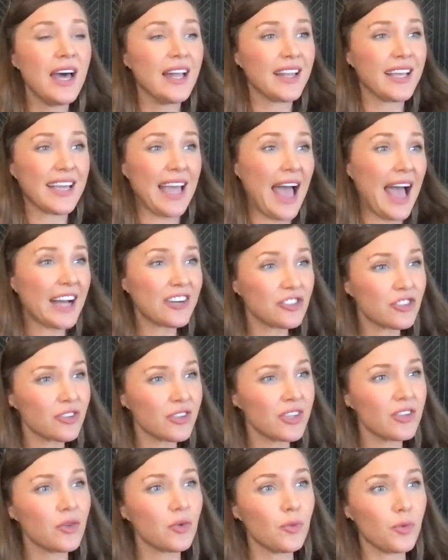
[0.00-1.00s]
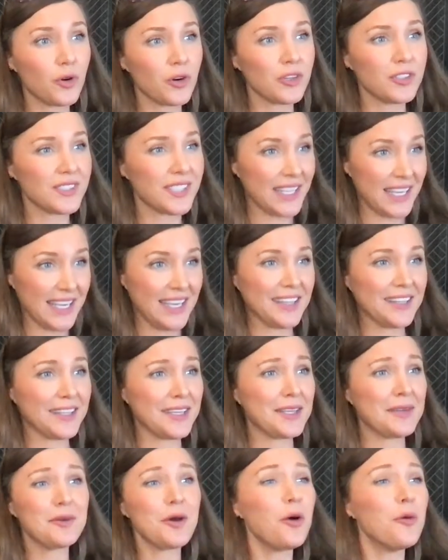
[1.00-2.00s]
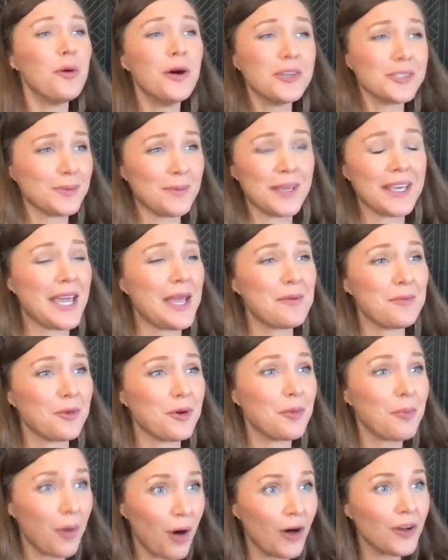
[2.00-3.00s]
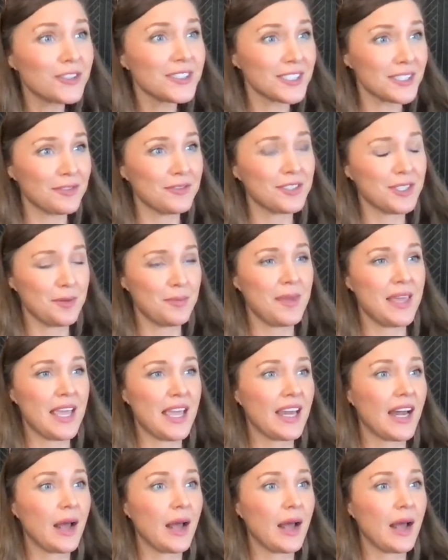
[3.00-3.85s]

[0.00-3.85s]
like actually the words healing almost became repulsive to me.